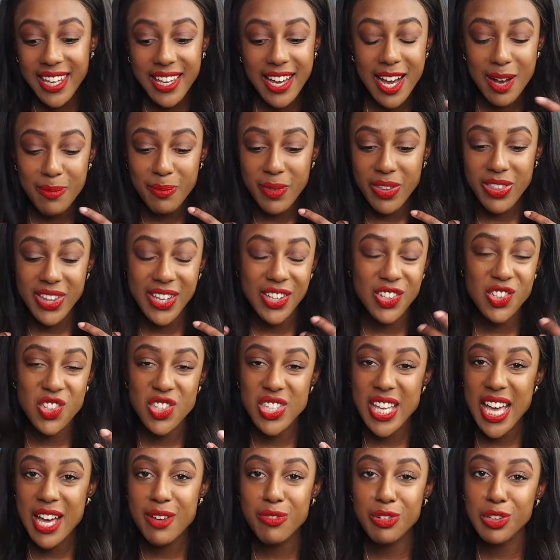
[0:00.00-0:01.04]
I think it's just
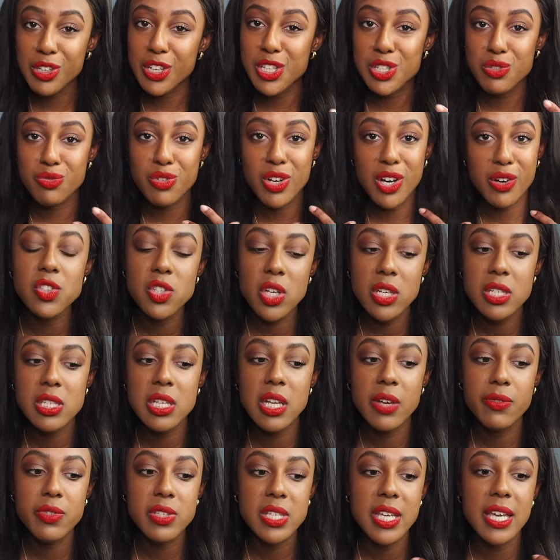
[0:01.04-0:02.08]
effortless. I just
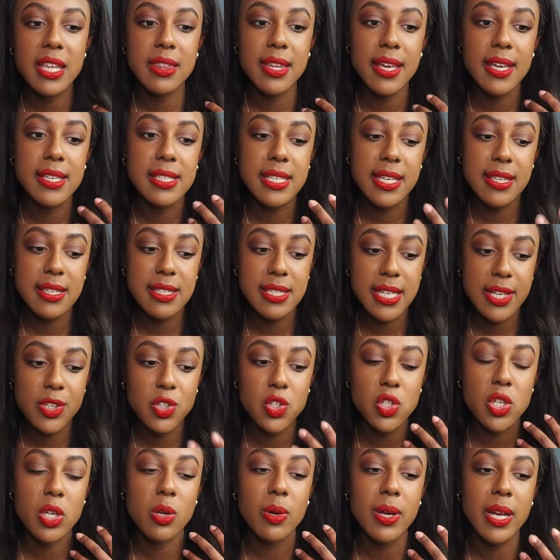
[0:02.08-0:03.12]
love seeing things in
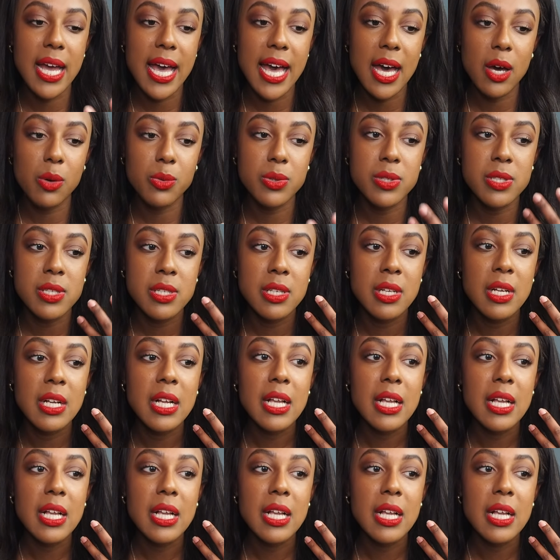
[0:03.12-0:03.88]
situ in a house,